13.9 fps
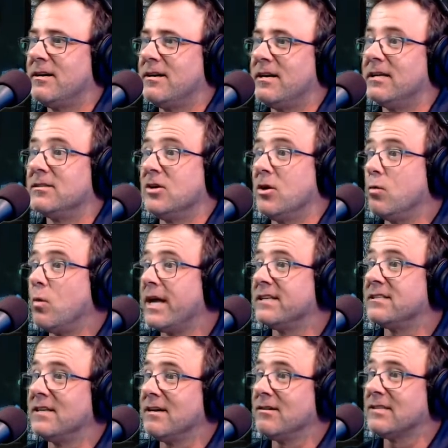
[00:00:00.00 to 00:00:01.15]
And so
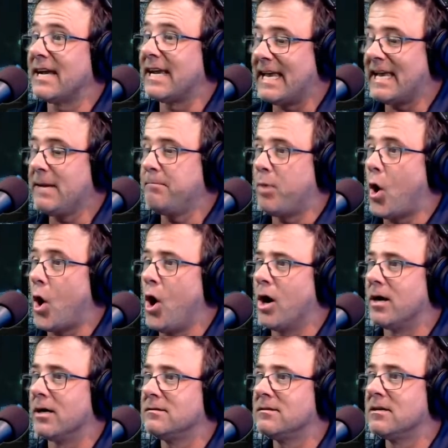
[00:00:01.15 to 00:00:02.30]
it sounds like he paused